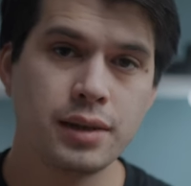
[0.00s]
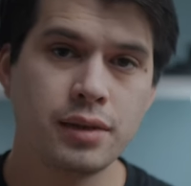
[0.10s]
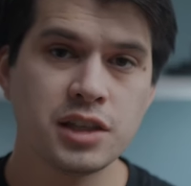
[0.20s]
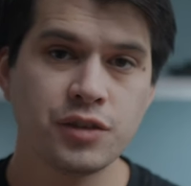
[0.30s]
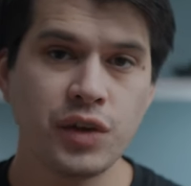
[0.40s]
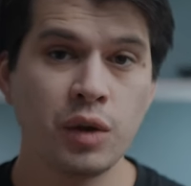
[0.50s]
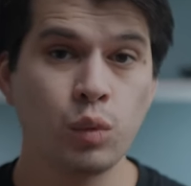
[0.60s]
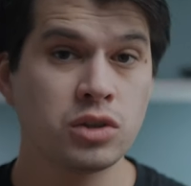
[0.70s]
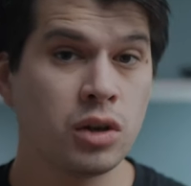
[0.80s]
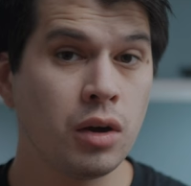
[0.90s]
This variant
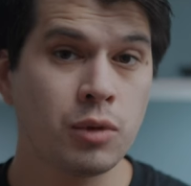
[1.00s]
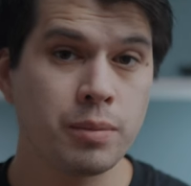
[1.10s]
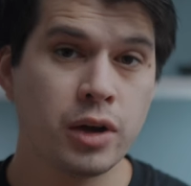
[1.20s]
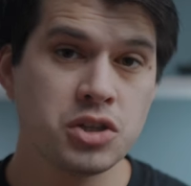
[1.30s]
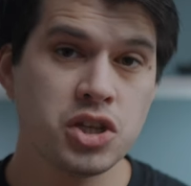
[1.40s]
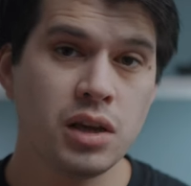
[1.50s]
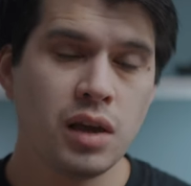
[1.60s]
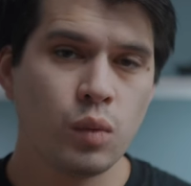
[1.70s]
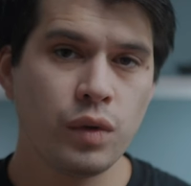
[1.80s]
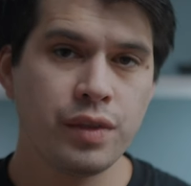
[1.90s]
was a lot more punchy
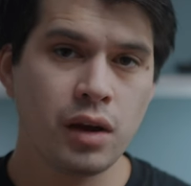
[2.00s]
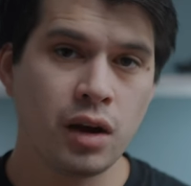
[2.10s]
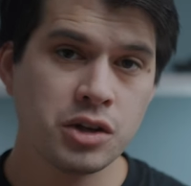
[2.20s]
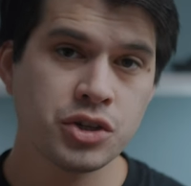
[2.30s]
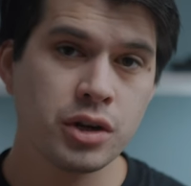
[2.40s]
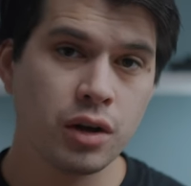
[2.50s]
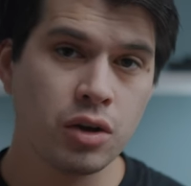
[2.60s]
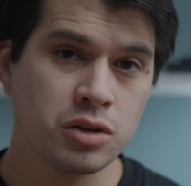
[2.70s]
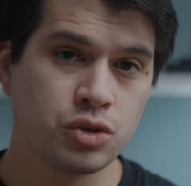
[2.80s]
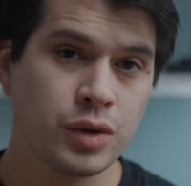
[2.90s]
with harsher
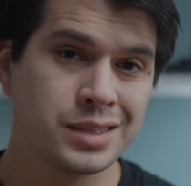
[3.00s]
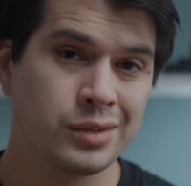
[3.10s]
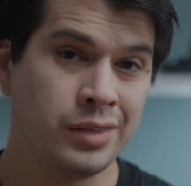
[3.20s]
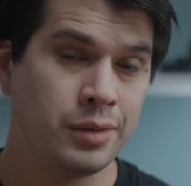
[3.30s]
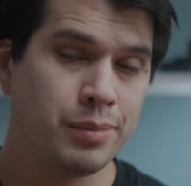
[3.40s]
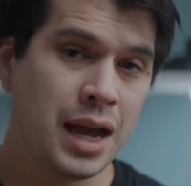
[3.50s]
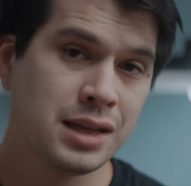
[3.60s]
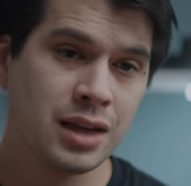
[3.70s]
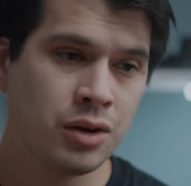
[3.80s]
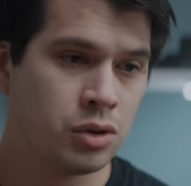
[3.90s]
contrast in the
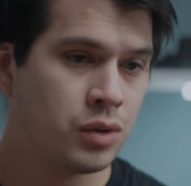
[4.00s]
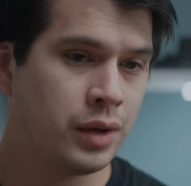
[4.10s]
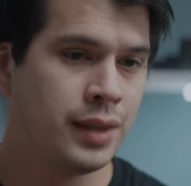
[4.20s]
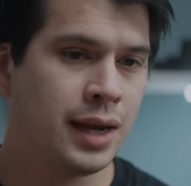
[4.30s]
blacks and also in the